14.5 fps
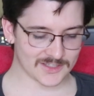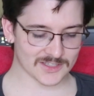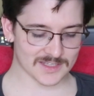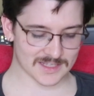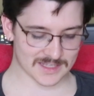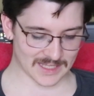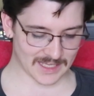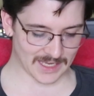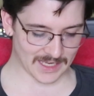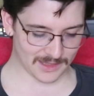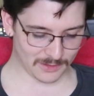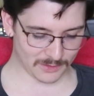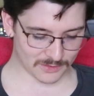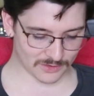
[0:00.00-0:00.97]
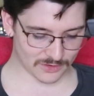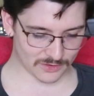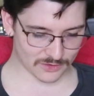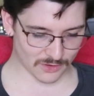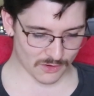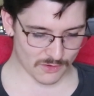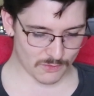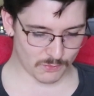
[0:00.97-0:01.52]
just think it looks
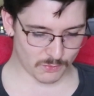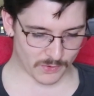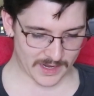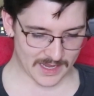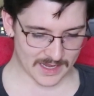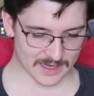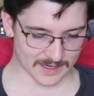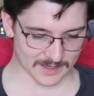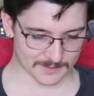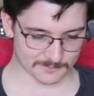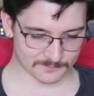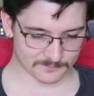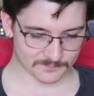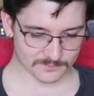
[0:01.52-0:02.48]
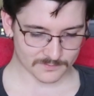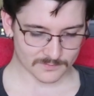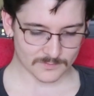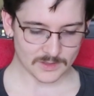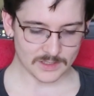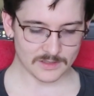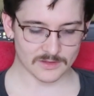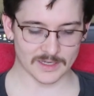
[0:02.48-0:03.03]
so weird.
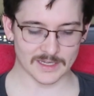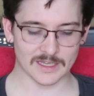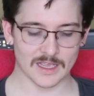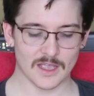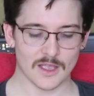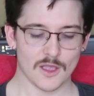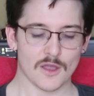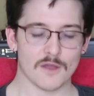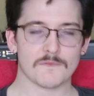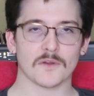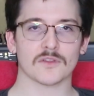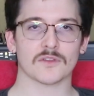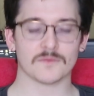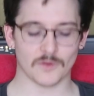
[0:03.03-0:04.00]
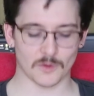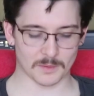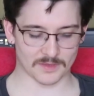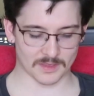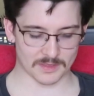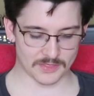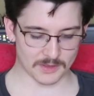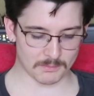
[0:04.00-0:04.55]
Like, first and
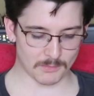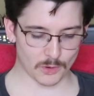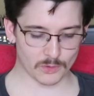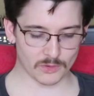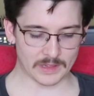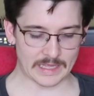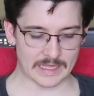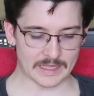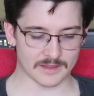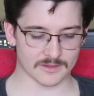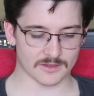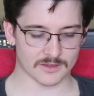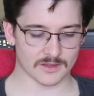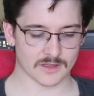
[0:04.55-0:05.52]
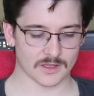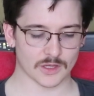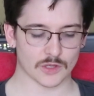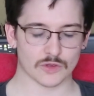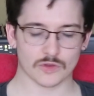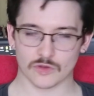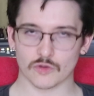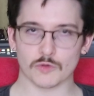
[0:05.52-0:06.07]
foremost, the model is
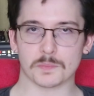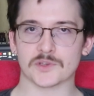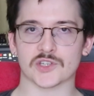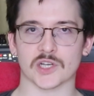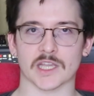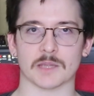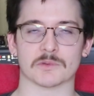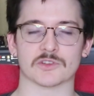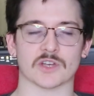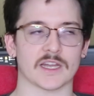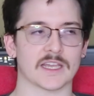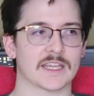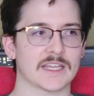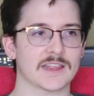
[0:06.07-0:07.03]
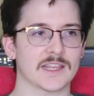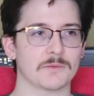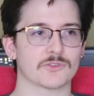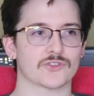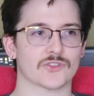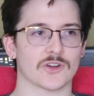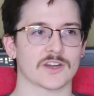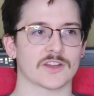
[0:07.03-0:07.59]
super chunky, which I get they were
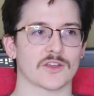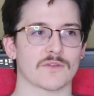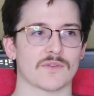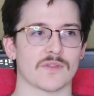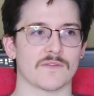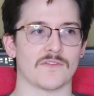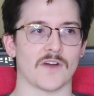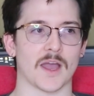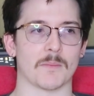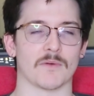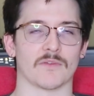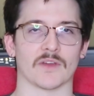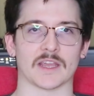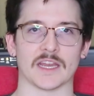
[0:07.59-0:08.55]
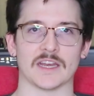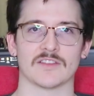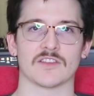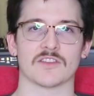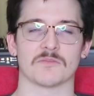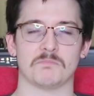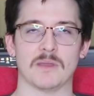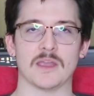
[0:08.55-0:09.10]
trying to go for the vibe of, like, it is
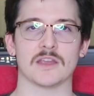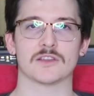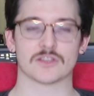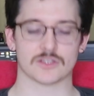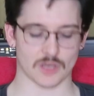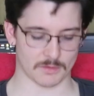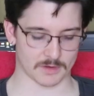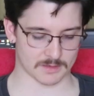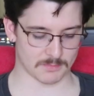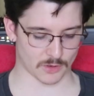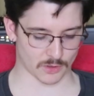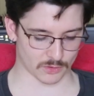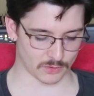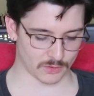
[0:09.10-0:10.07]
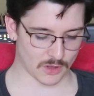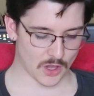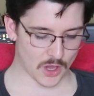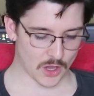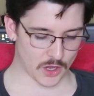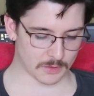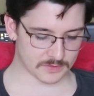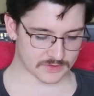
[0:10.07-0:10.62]
this big stoic model
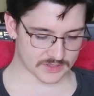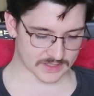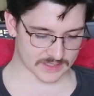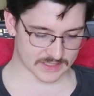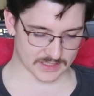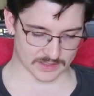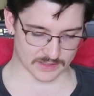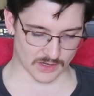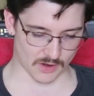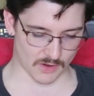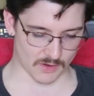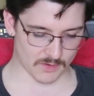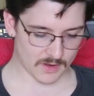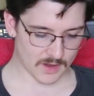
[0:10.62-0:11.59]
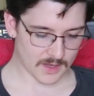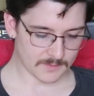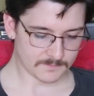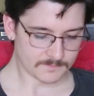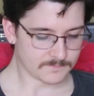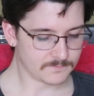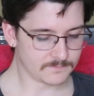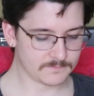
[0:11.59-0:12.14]
who is just, you know,
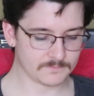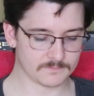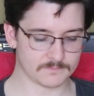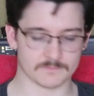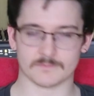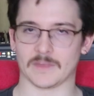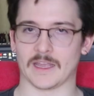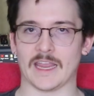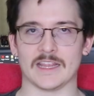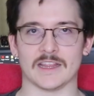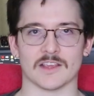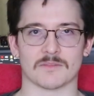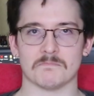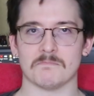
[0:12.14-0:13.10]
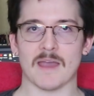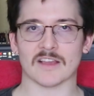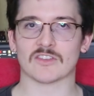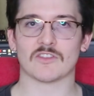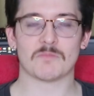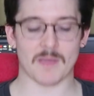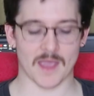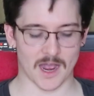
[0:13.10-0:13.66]
in this
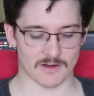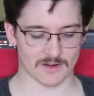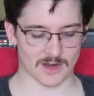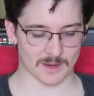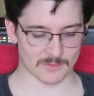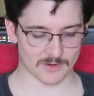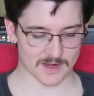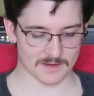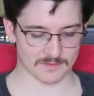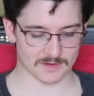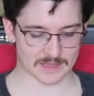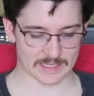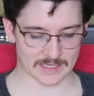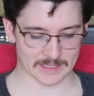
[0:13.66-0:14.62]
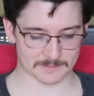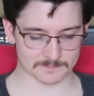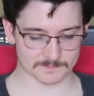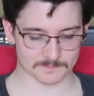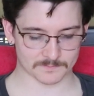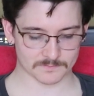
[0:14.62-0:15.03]
massive power armor and everything.